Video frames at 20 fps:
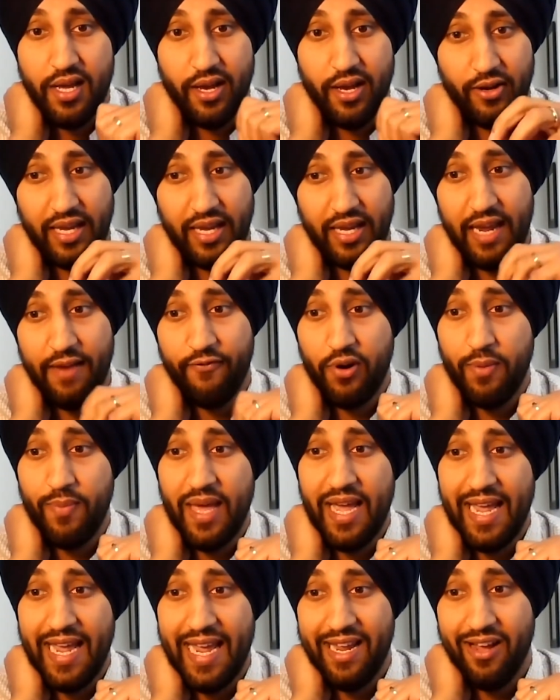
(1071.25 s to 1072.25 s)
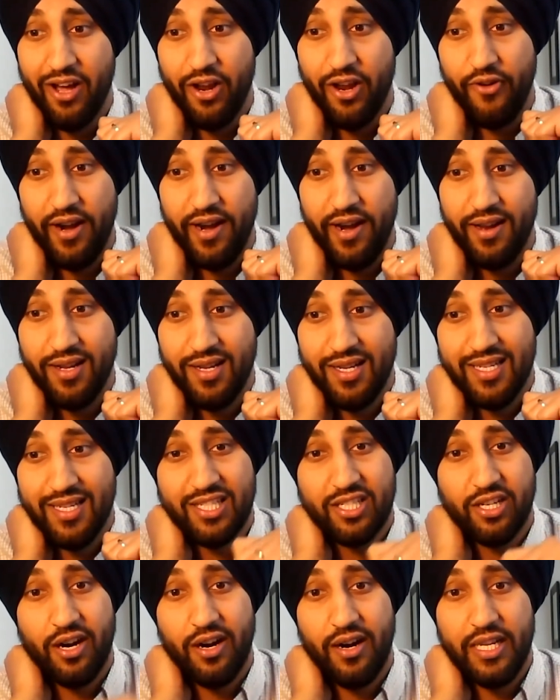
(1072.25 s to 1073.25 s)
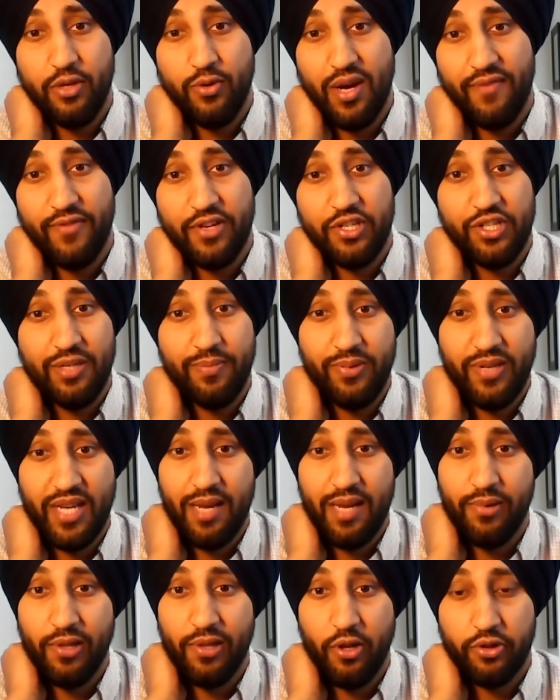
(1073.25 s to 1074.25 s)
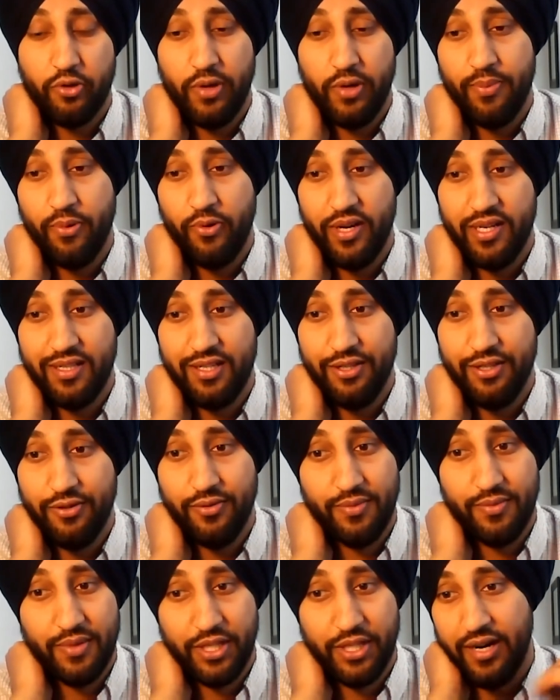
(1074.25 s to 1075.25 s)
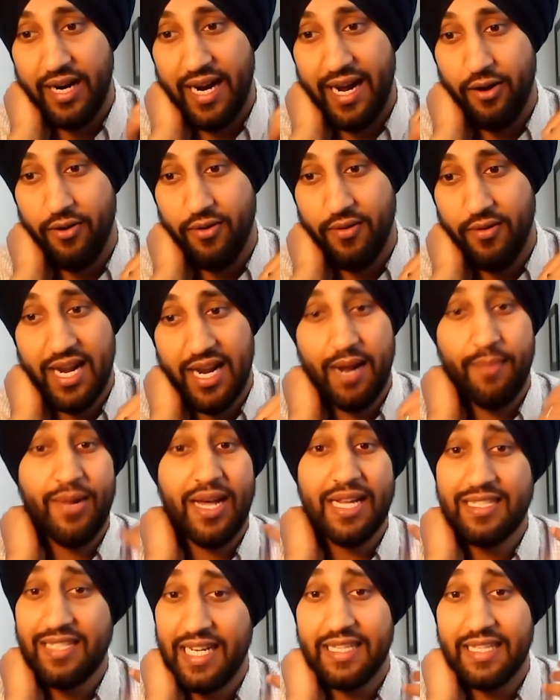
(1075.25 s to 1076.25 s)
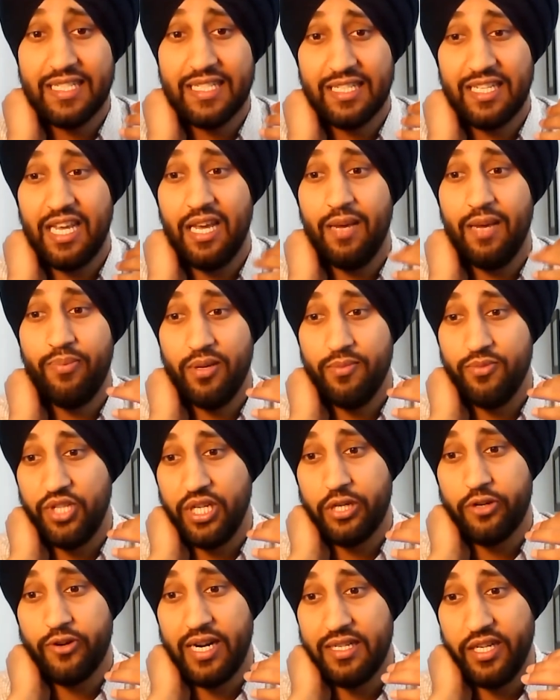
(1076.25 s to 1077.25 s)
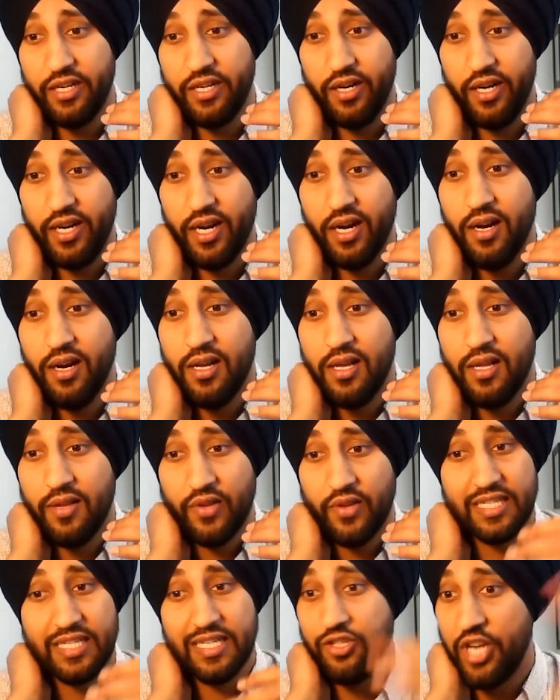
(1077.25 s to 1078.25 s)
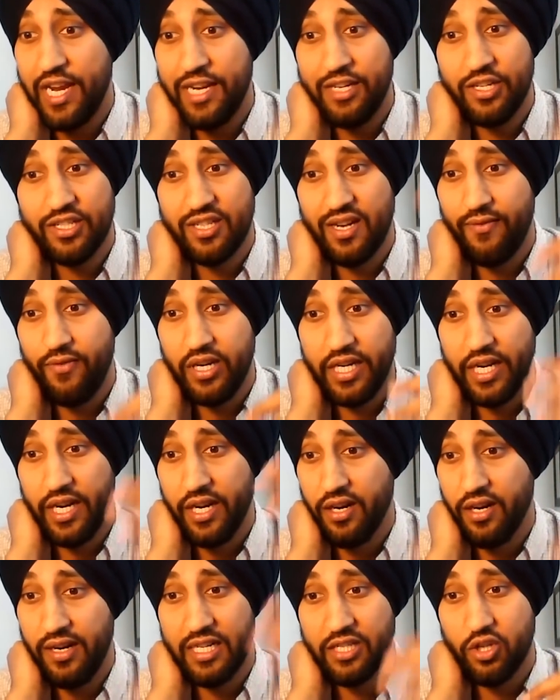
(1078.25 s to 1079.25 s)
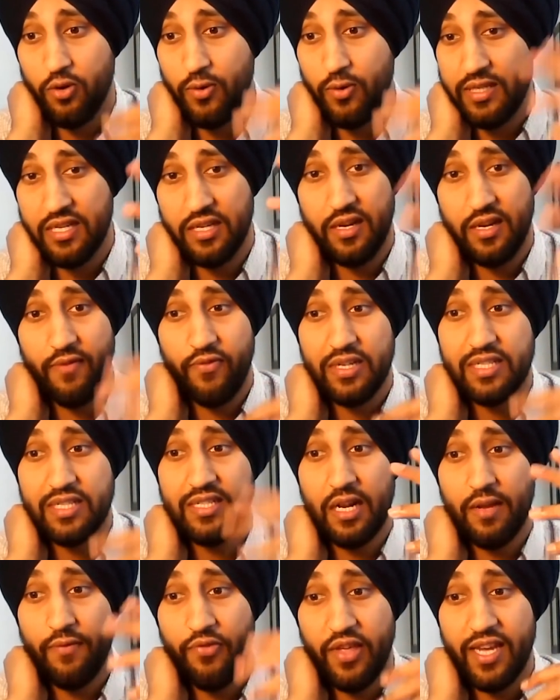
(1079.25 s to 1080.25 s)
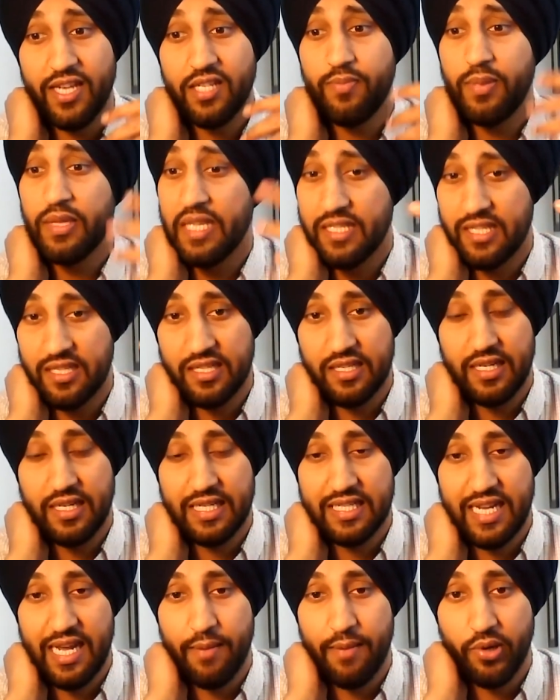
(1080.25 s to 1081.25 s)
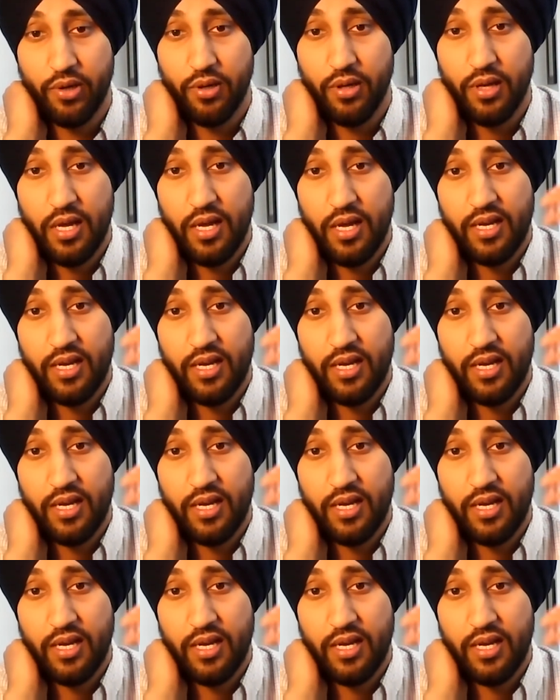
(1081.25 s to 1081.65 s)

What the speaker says: Okay, from that 800, sorry, you have a GPA below 3.2, you're out. And I'm not saying this is KPMG criteria, because it changes every year and it's always a different set of things, but this is an example.